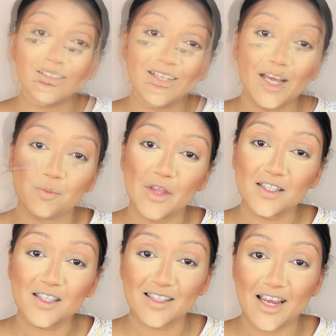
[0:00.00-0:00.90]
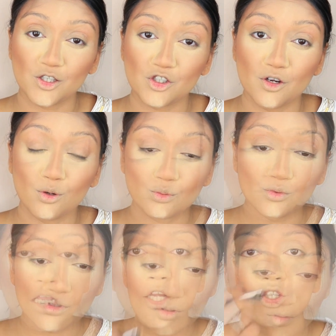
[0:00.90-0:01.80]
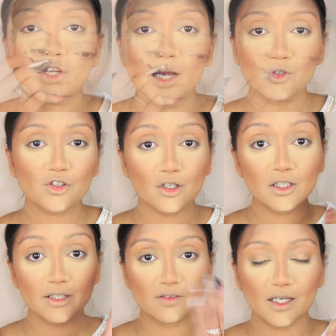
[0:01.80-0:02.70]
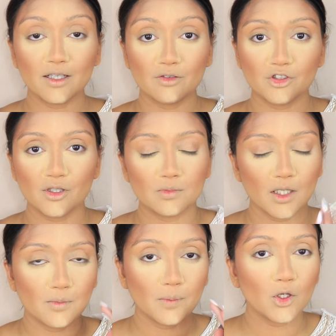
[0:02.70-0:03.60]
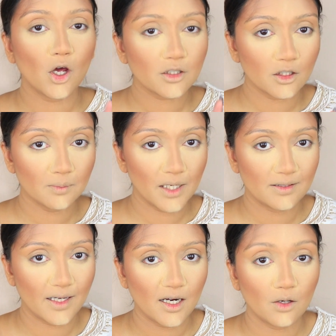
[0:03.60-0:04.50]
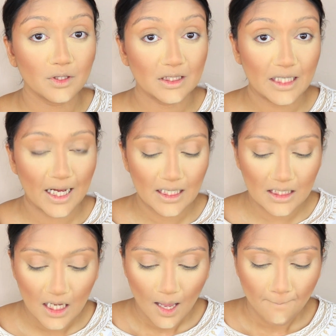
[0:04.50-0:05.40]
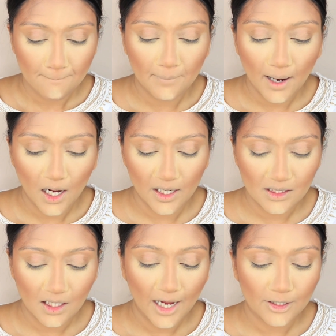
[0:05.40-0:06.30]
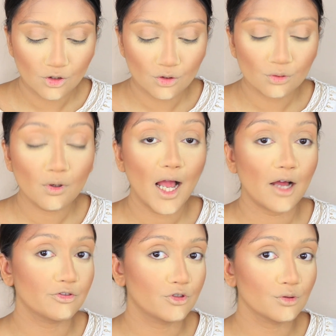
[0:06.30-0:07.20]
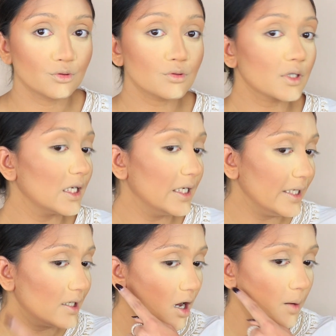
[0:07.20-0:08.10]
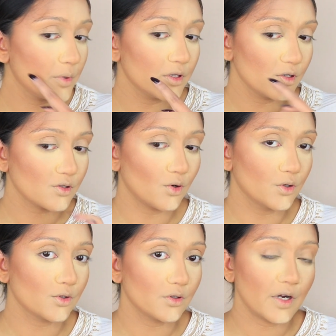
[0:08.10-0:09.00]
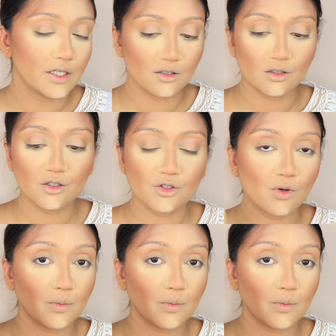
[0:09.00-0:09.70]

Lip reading: Damn, that's a snatched nose. So now I'm just going to leave that there for some time. I'm not going to blend that out yet, but I do have to clean up this contour right here. So